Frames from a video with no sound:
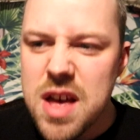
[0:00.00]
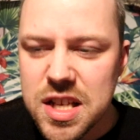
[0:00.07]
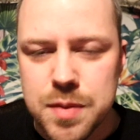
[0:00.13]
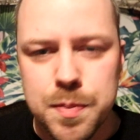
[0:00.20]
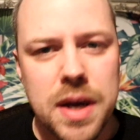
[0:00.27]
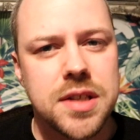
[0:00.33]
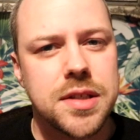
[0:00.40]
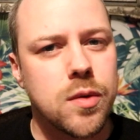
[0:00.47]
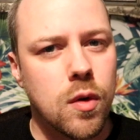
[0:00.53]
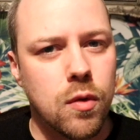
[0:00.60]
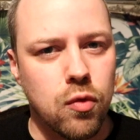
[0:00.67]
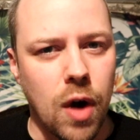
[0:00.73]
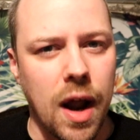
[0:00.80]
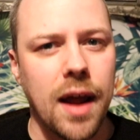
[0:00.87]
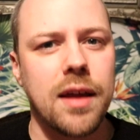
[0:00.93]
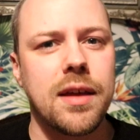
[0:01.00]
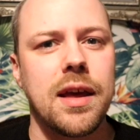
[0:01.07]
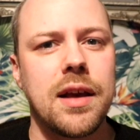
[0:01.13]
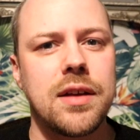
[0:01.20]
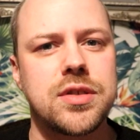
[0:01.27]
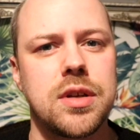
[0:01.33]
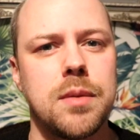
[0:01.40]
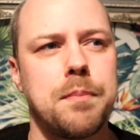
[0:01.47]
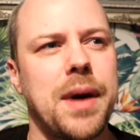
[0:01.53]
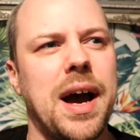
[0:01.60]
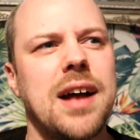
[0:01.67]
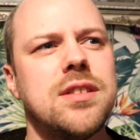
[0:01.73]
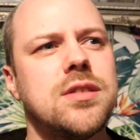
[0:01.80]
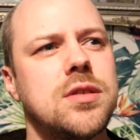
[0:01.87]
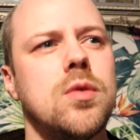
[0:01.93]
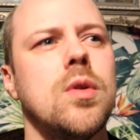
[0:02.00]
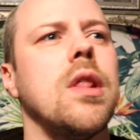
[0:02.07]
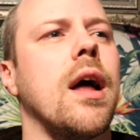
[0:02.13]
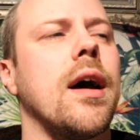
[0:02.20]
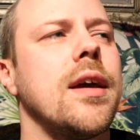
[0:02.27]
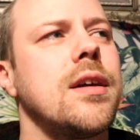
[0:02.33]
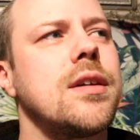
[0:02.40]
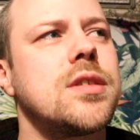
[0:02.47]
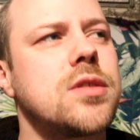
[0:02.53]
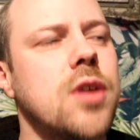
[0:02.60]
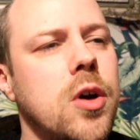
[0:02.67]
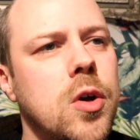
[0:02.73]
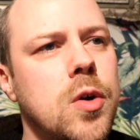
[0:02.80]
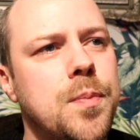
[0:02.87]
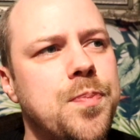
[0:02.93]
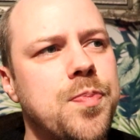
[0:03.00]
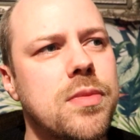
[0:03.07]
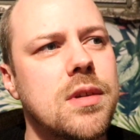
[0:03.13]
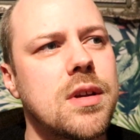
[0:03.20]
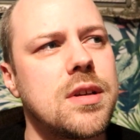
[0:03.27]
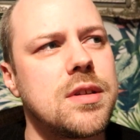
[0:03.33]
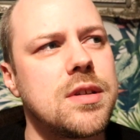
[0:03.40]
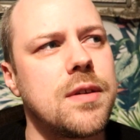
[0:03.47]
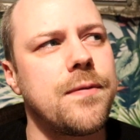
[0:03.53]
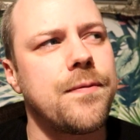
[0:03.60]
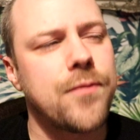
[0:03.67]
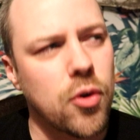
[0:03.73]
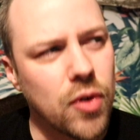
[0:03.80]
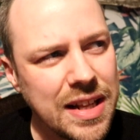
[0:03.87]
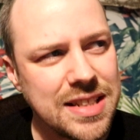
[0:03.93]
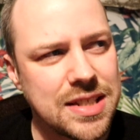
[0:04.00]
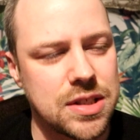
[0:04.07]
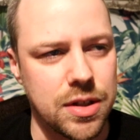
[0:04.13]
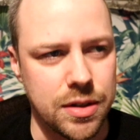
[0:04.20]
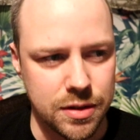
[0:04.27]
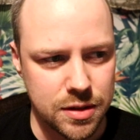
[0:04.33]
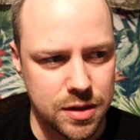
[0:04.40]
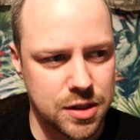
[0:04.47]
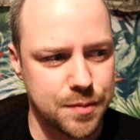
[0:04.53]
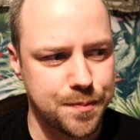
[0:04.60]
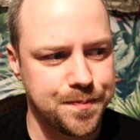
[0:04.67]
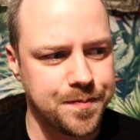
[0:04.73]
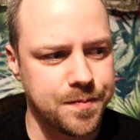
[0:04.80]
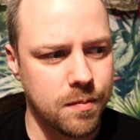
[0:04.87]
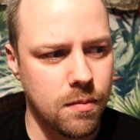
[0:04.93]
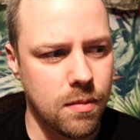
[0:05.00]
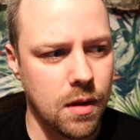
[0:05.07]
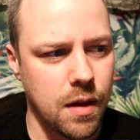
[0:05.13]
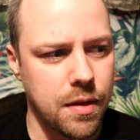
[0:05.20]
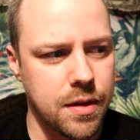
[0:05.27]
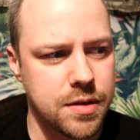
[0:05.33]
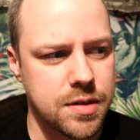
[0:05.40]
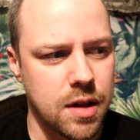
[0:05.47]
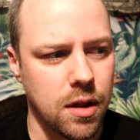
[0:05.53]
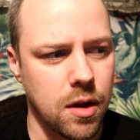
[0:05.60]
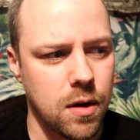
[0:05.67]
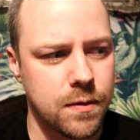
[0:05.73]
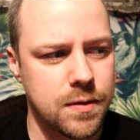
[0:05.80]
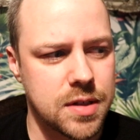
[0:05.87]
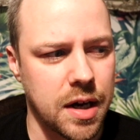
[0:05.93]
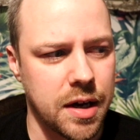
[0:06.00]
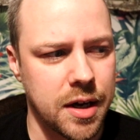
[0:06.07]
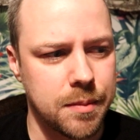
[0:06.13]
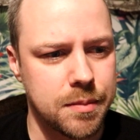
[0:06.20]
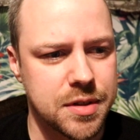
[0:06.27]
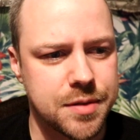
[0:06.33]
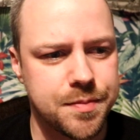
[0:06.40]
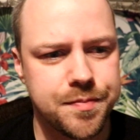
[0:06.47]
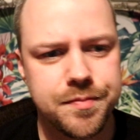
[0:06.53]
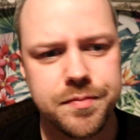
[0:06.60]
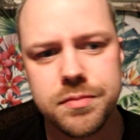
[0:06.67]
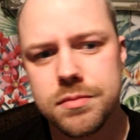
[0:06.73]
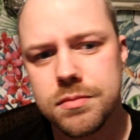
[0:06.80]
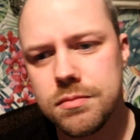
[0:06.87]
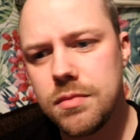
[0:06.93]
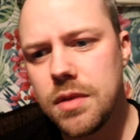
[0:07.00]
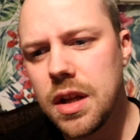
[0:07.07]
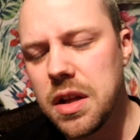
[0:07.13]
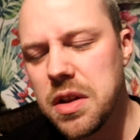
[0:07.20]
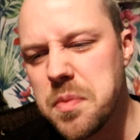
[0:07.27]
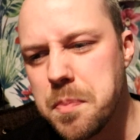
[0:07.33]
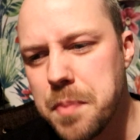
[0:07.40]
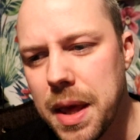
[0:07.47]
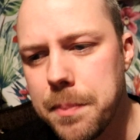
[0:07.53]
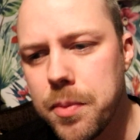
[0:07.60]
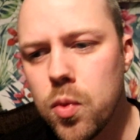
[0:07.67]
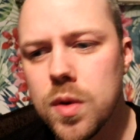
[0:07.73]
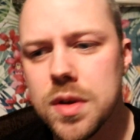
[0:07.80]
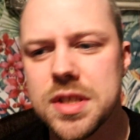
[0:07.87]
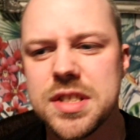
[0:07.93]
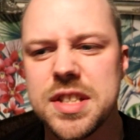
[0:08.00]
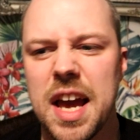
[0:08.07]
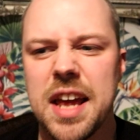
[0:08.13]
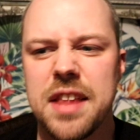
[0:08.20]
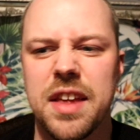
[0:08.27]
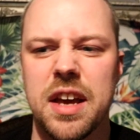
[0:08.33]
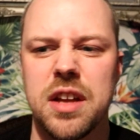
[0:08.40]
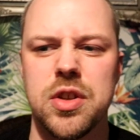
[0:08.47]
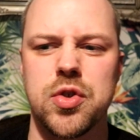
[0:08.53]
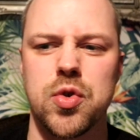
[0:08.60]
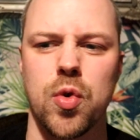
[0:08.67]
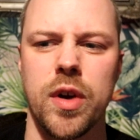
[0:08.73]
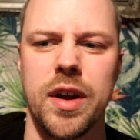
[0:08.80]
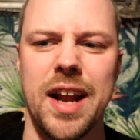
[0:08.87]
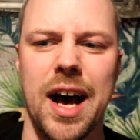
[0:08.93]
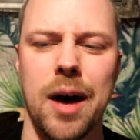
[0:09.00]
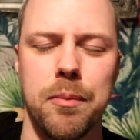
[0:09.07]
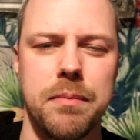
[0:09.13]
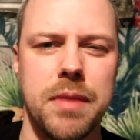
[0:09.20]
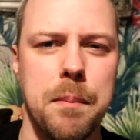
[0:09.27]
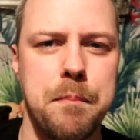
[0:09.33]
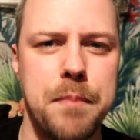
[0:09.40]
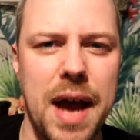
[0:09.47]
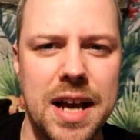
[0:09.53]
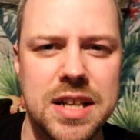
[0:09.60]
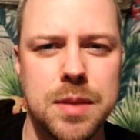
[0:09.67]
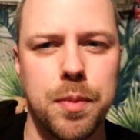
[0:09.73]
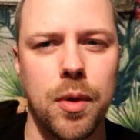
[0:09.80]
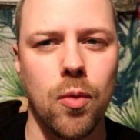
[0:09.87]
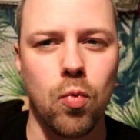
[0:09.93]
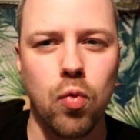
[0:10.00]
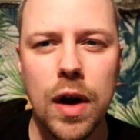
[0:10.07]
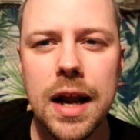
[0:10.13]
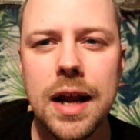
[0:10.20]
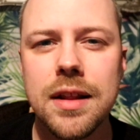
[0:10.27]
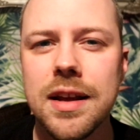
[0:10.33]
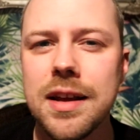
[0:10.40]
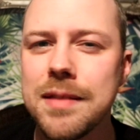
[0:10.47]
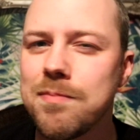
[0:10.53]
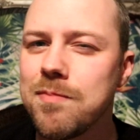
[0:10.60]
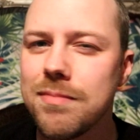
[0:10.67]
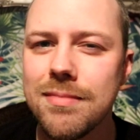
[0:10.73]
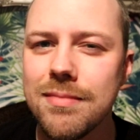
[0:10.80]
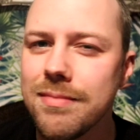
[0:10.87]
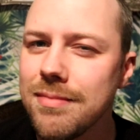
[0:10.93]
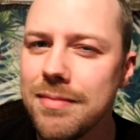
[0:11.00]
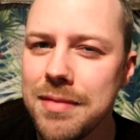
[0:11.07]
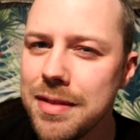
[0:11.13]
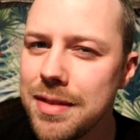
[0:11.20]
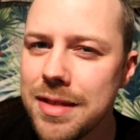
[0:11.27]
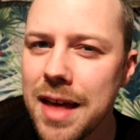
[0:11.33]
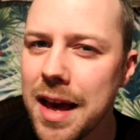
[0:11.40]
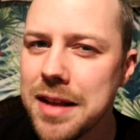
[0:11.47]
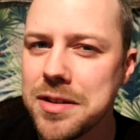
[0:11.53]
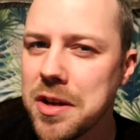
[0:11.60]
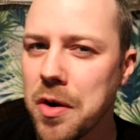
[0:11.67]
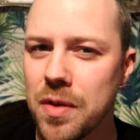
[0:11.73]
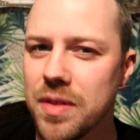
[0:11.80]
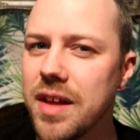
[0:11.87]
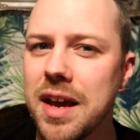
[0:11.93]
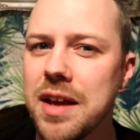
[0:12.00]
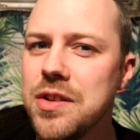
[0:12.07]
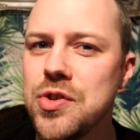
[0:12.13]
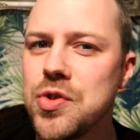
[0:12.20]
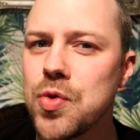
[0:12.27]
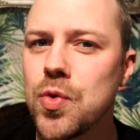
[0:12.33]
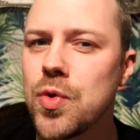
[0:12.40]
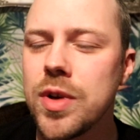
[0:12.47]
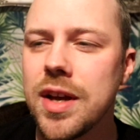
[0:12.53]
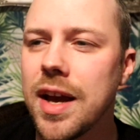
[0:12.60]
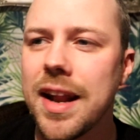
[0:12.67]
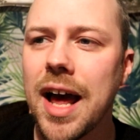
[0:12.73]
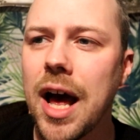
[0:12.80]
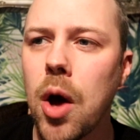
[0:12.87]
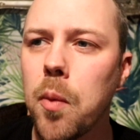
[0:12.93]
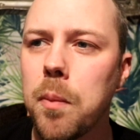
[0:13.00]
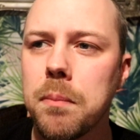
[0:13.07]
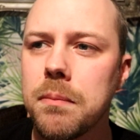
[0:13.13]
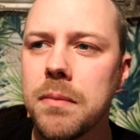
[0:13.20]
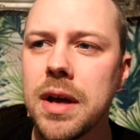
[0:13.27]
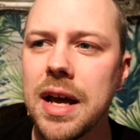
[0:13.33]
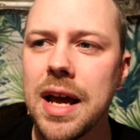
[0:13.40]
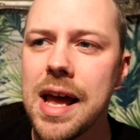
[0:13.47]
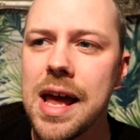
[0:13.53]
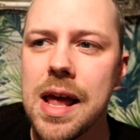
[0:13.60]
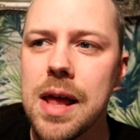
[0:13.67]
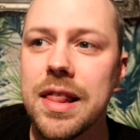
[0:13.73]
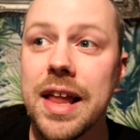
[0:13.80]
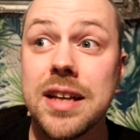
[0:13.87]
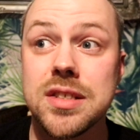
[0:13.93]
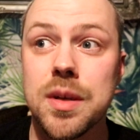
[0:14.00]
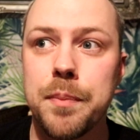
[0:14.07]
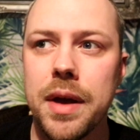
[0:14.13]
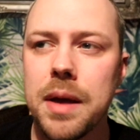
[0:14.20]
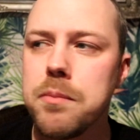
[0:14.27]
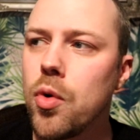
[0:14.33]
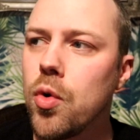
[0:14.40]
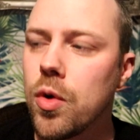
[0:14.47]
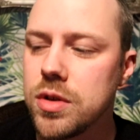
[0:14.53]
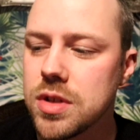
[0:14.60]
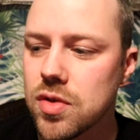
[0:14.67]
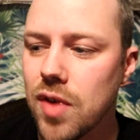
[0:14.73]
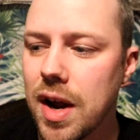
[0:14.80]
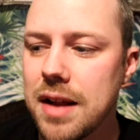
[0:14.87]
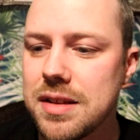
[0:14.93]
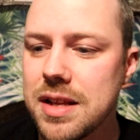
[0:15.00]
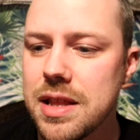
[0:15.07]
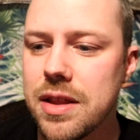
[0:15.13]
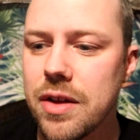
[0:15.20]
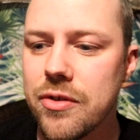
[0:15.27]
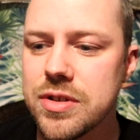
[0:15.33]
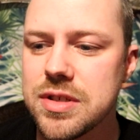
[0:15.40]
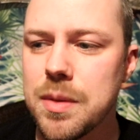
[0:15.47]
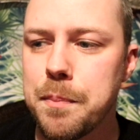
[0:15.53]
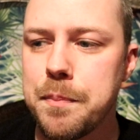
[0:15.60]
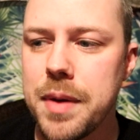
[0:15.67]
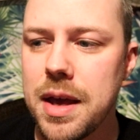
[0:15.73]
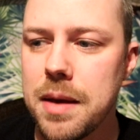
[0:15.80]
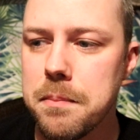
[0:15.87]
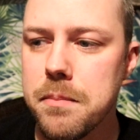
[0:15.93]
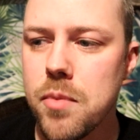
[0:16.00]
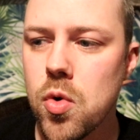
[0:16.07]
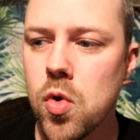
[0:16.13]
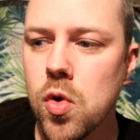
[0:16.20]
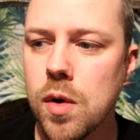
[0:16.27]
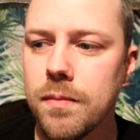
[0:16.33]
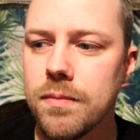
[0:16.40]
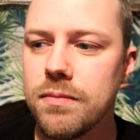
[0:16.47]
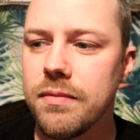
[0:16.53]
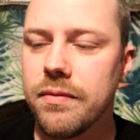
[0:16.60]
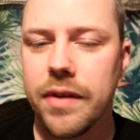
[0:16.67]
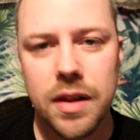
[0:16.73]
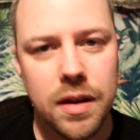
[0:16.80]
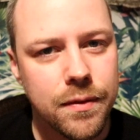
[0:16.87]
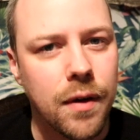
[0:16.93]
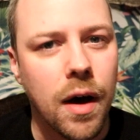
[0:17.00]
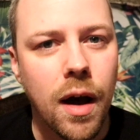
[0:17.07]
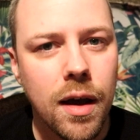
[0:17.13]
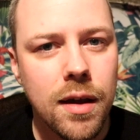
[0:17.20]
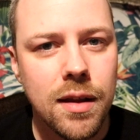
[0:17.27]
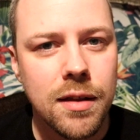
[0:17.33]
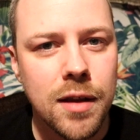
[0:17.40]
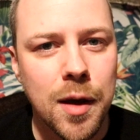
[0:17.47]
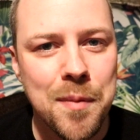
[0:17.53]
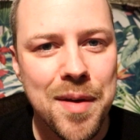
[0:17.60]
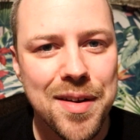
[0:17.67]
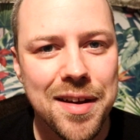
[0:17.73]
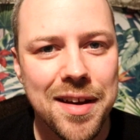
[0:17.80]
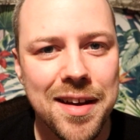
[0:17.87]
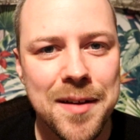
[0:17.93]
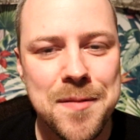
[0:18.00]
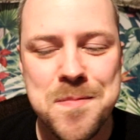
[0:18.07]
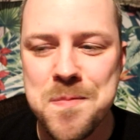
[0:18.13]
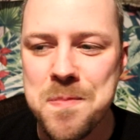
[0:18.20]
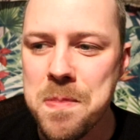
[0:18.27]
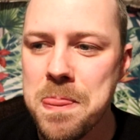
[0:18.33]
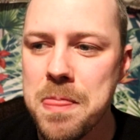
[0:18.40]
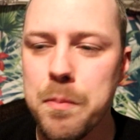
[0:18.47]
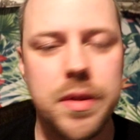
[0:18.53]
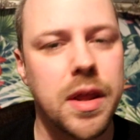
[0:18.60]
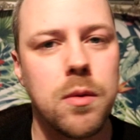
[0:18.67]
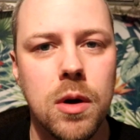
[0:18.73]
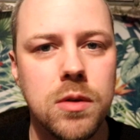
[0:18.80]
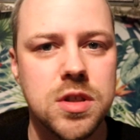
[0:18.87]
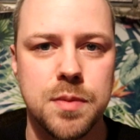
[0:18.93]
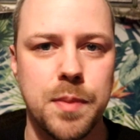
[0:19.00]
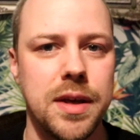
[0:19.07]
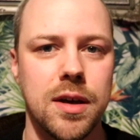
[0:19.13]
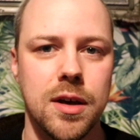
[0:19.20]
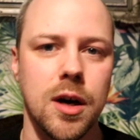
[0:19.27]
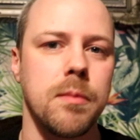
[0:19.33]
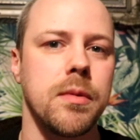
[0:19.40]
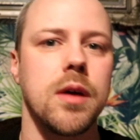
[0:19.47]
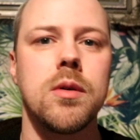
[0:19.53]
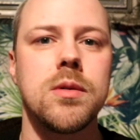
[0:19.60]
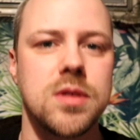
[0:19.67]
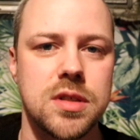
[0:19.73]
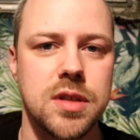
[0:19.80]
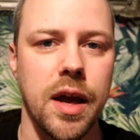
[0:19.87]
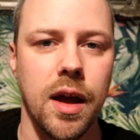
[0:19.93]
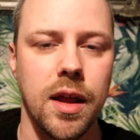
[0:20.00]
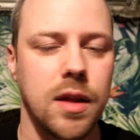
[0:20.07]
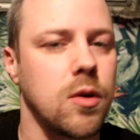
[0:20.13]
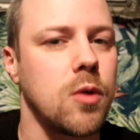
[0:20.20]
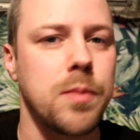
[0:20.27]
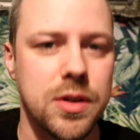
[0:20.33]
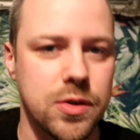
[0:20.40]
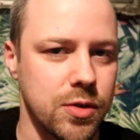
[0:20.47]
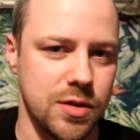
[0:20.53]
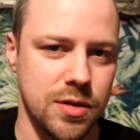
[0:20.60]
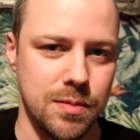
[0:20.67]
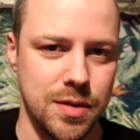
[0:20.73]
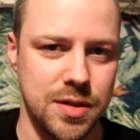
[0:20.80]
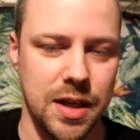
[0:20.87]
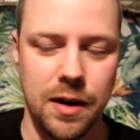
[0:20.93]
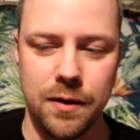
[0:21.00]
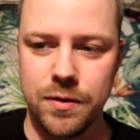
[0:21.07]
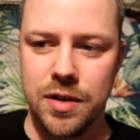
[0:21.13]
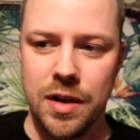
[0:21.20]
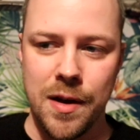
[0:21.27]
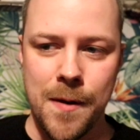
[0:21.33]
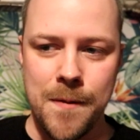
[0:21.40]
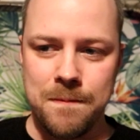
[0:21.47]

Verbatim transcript: especially with rankings and bands you like. So, for instance, there's a lot of times people will say they enjoy an album the best, but really, they don't. They enjoy an album that's a bit more underrated, that's a bit more vilified in the community, but they won't speak up, they won't say it, they won't be true to themselves.